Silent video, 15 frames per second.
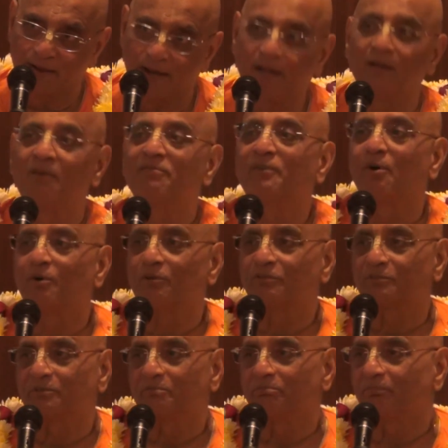And of
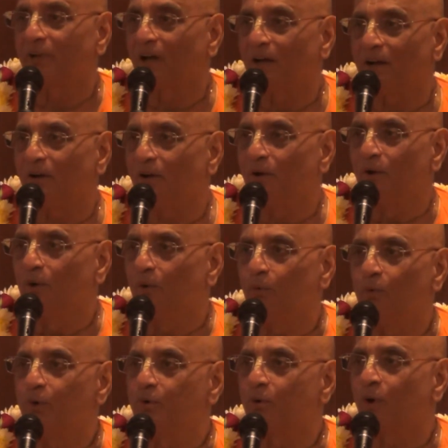course,
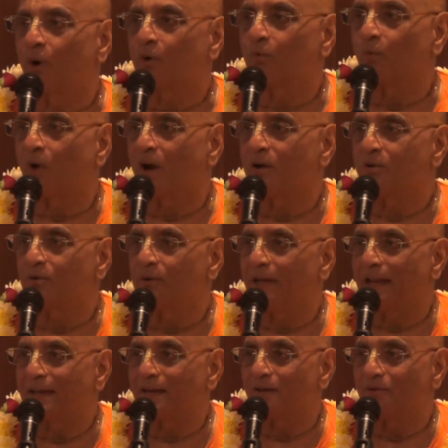we do not want to
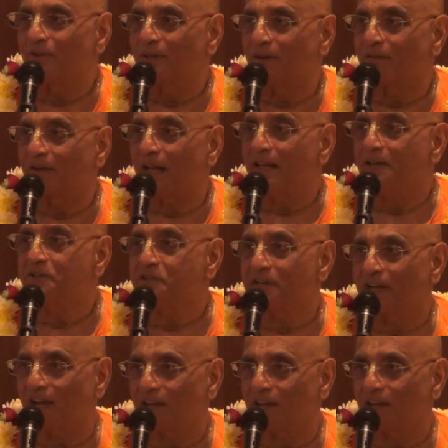get into the relishing